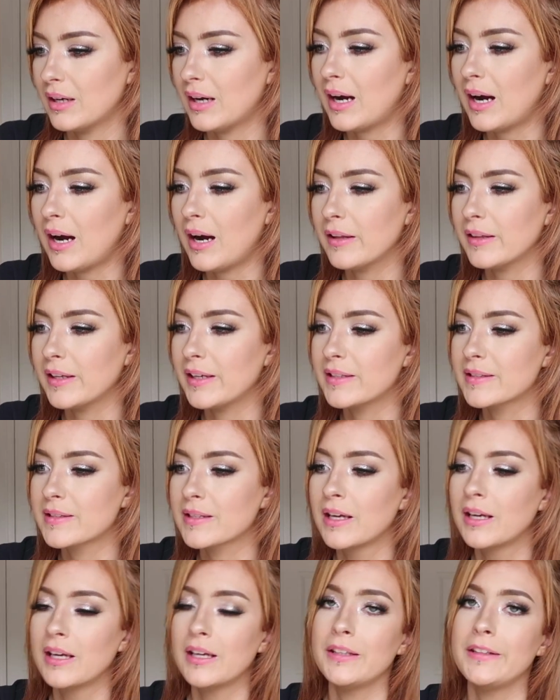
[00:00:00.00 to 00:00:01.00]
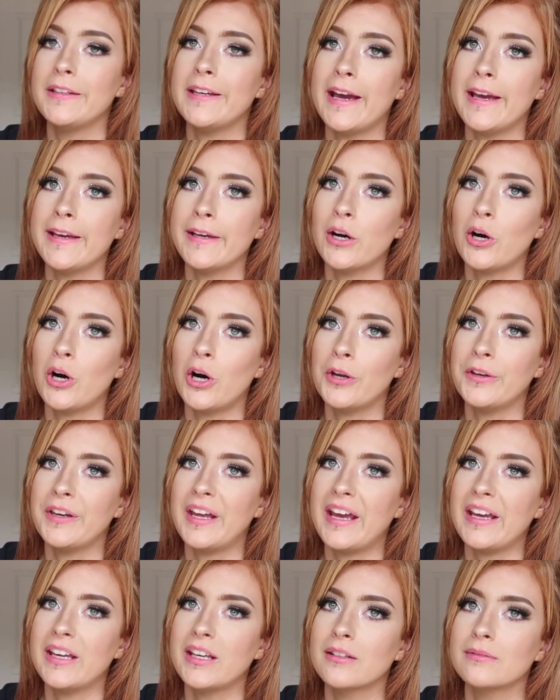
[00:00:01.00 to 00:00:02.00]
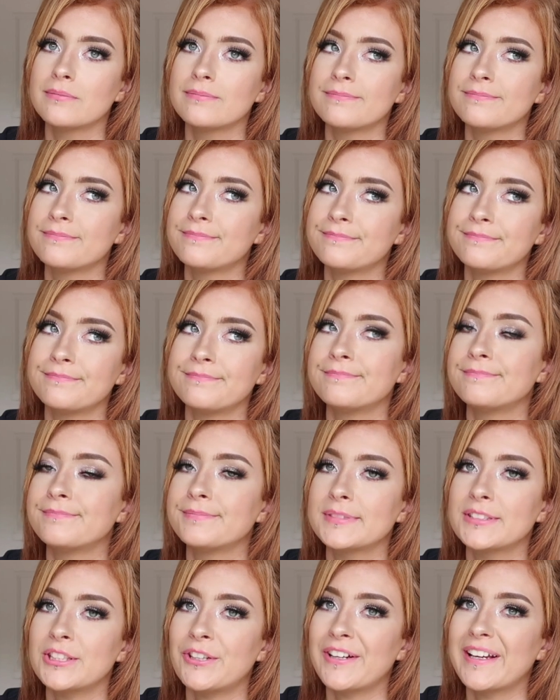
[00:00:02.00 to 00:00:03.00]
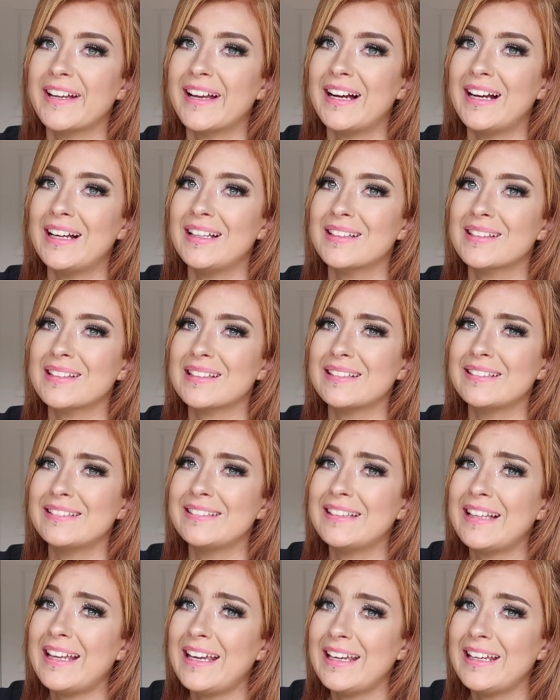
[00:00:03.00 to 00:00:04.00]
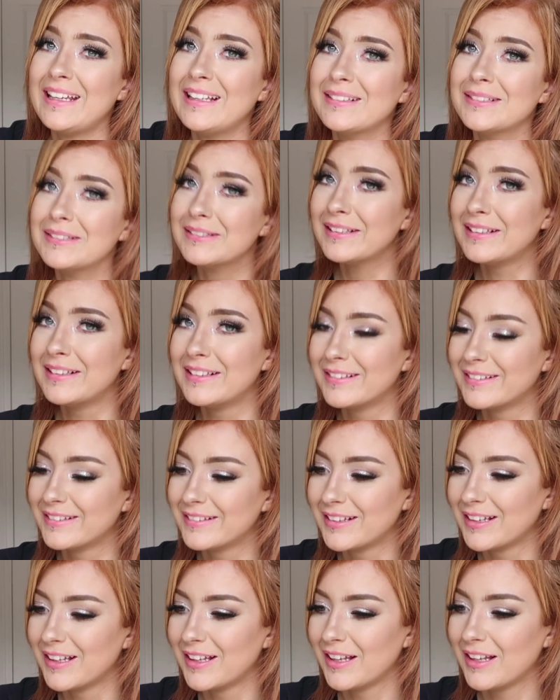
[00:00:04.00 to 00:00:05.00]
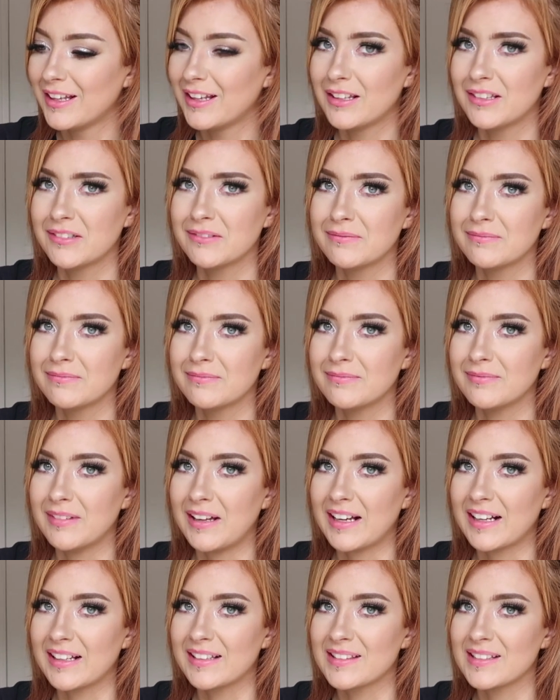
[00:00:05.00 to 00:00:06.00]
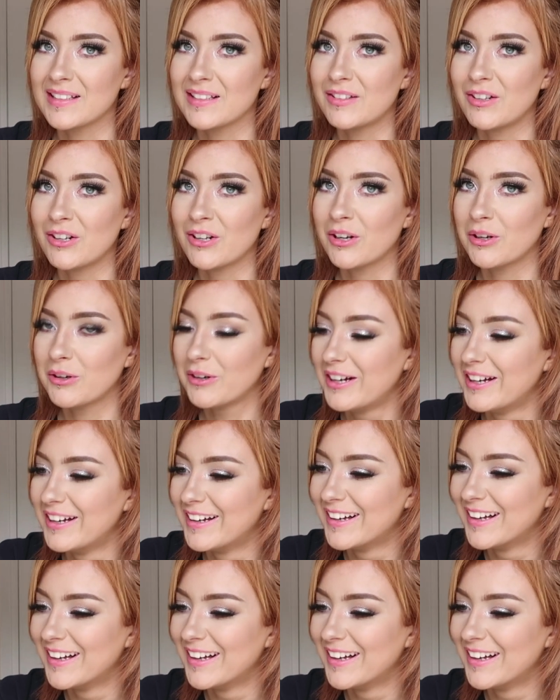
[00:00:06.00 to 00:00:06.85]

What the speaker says: Harleys, yay or nay? Sorry guys, nay. I can see a doggo.